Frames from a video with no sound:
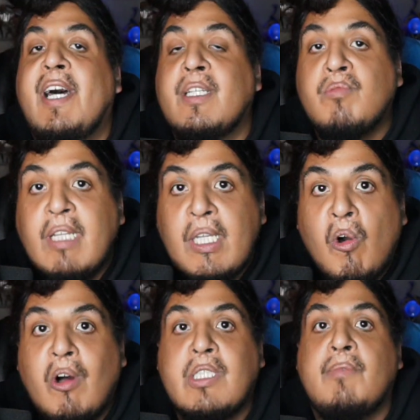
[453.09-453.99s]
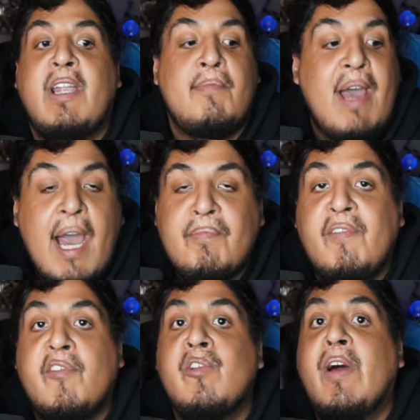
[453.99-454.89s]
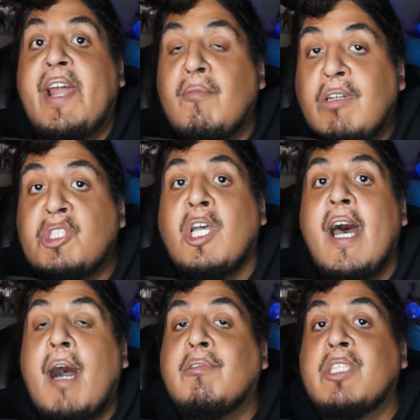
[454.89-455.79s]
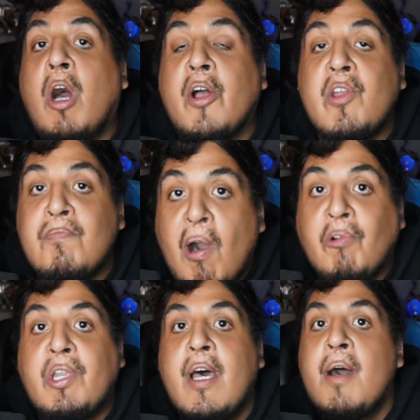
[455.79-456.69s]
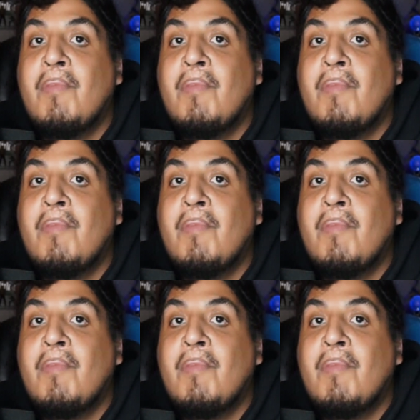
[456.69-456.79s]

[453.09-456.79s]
That is really awesome and I'm happy for you and I wish I was on your boat.